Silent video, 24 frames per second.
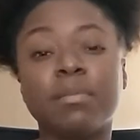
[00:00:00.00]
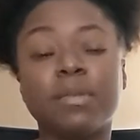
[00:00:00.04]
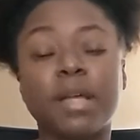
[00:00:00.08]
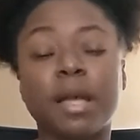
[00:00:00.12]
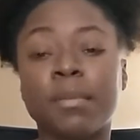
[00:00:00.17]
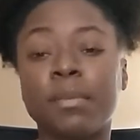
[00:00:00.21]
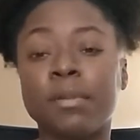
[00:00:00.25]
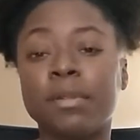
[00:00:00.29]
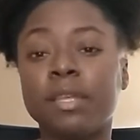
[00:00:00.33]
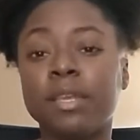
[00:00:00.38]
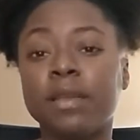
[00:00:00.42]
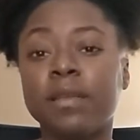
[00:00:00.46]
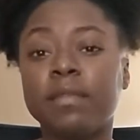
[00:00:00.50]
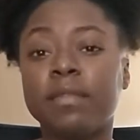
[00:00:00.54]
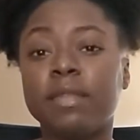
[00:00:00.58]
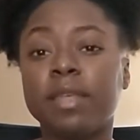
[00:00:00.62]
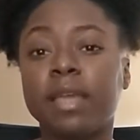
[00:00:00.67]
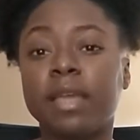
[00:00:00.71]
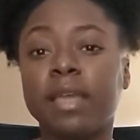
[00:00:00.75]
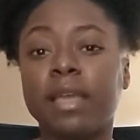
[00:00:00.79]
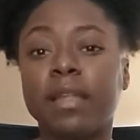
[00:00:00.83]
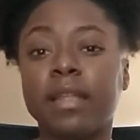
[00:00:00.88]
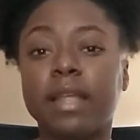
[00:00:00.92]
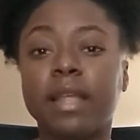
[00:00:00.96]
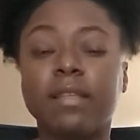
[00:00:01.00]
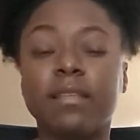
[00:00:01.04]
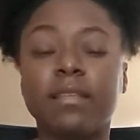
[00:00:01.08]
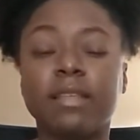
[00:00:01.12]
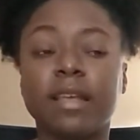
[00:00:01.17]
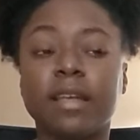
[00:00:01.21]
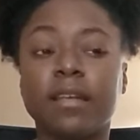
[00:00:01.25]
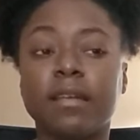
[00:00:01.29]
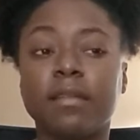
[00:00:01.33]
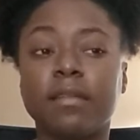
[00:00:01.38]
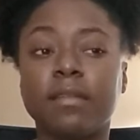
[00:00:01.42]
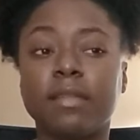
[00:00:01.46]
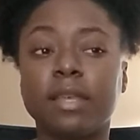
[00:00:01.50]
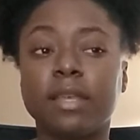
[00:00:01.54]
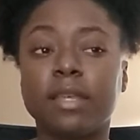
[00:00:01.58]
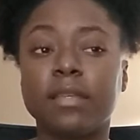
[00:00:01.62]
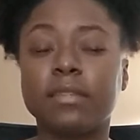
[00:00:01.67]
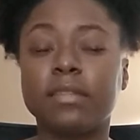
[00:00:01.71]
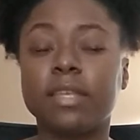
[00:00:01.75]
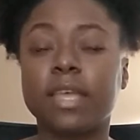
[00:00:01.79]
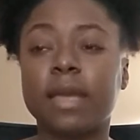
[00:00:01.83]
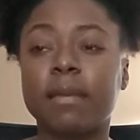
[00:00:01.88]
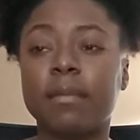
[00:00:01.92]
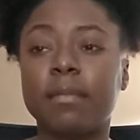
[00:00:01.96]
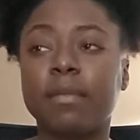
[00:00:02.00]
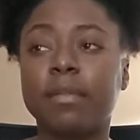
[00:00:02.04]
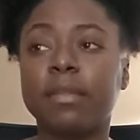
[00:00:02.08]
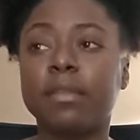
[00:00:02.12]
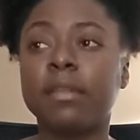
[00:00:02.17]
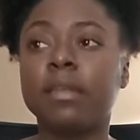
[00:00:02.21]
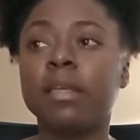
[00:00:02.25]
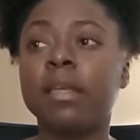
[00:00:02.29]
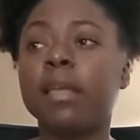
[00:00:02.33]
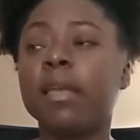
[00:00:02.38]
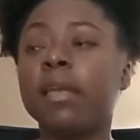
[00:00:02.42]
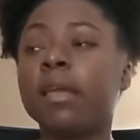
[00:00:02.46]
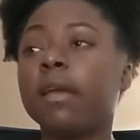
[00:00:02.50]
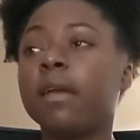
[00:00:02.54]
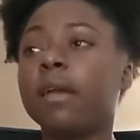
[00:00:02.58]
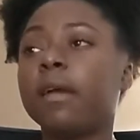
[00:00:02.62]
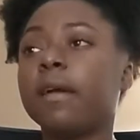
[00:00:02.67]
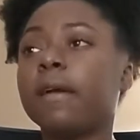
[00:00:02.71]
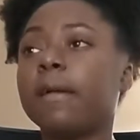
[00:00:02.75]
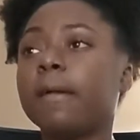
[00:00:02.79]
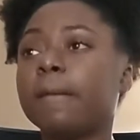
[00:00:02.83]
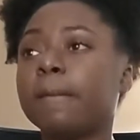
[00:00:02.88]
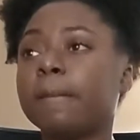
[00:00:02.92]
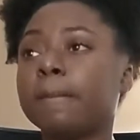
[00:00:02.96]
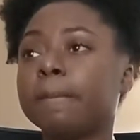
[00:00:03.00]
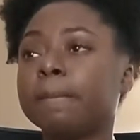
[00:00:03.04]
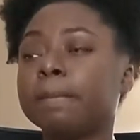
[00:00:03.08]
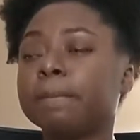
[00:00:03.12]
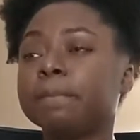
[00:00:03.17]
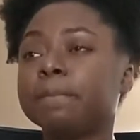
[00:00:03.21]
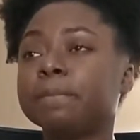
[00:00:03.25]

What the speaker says: believe that, and that's how things happen.